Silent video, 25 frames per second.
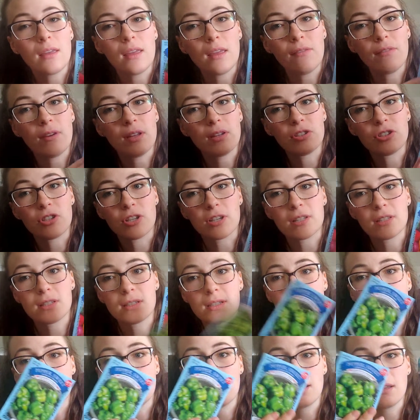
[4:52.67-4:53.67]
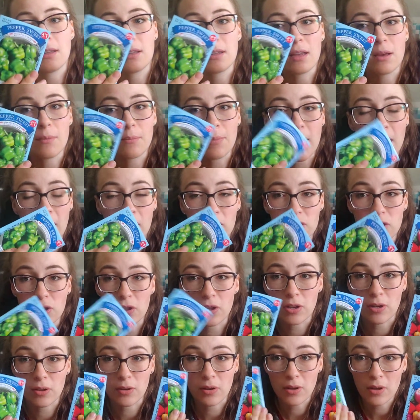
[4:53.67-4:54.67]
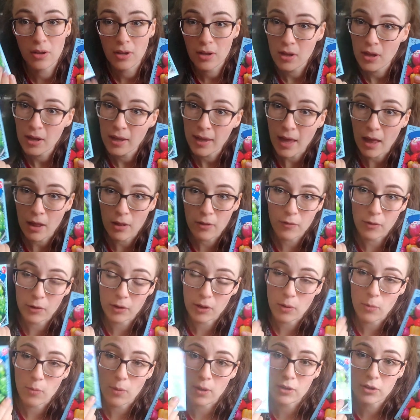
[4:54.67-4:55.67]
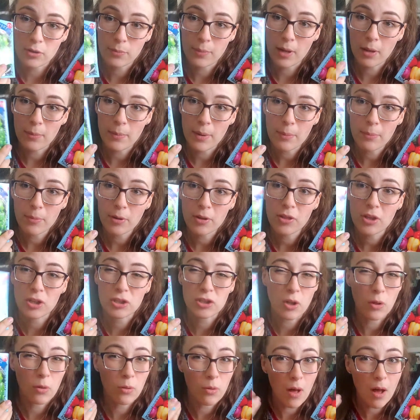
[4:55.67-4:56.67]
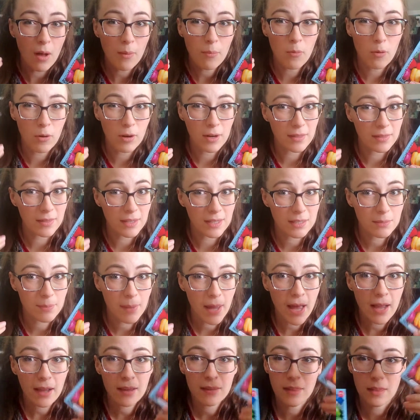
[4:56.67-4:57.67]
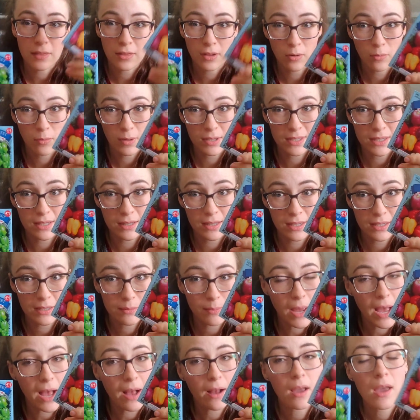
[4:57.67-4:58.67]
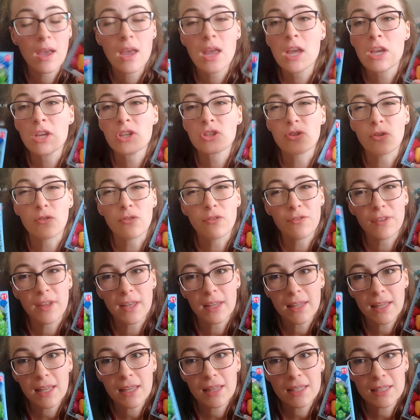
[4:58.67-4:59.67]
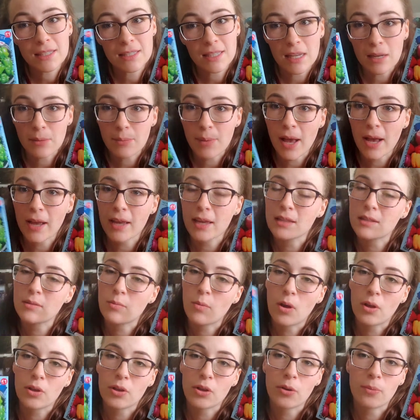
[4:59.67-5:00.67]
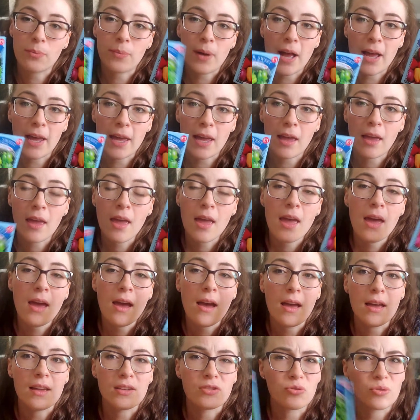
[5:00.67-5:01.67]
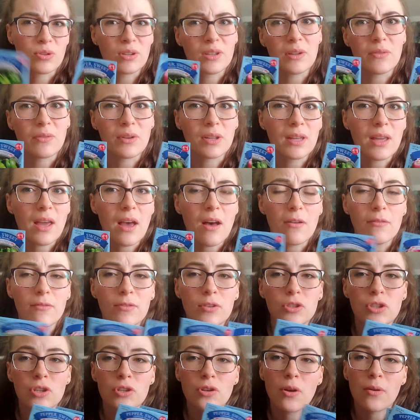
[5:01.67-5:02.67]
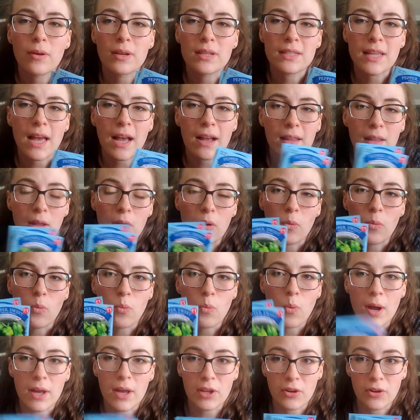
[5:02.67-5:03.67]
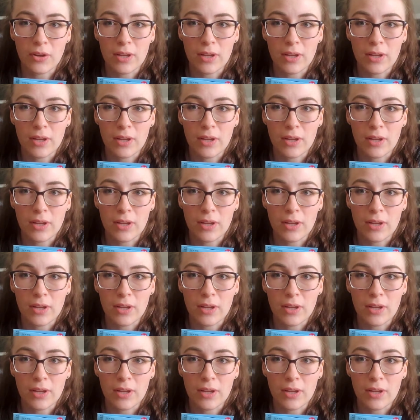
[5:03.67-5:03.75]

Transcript: even just compared to the California Wonder bell pepper, there's a lot more in this pack than there was in this pack. So filling the seed packets while you're buying is really helpful to know exactly what you're